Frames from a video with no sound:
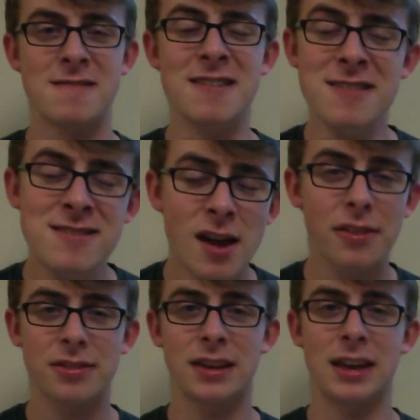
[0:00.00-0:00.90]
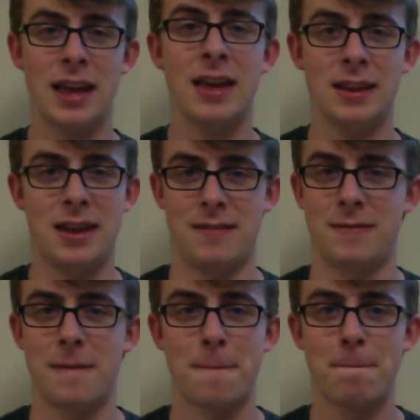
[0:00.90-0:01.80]
Nothing in
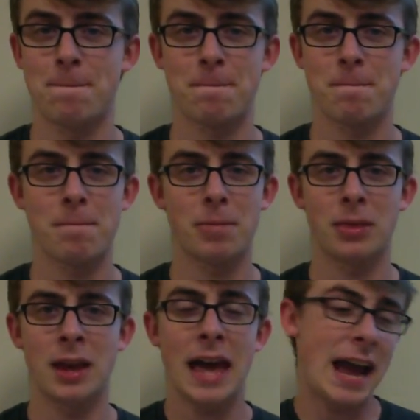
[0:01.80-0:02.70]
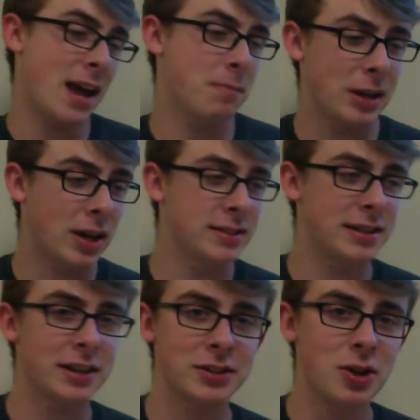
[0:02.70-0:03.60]
heaven. And because
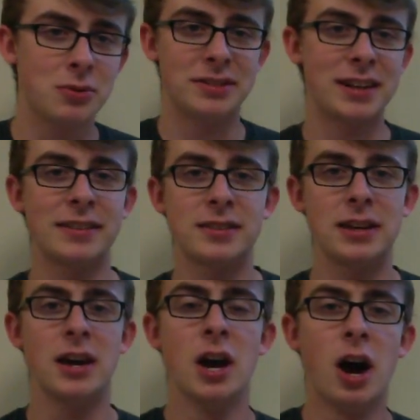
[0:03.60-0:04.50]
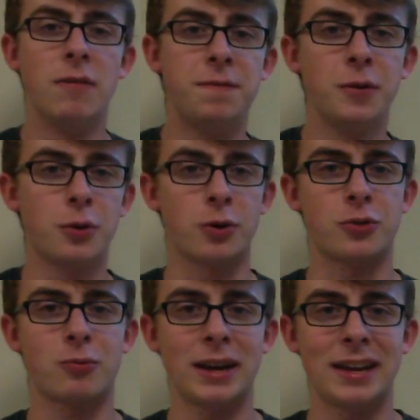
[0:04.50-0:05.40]
there is no necessity of food or
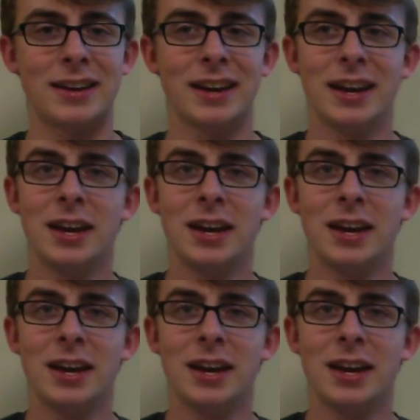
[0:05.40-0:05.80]
drink,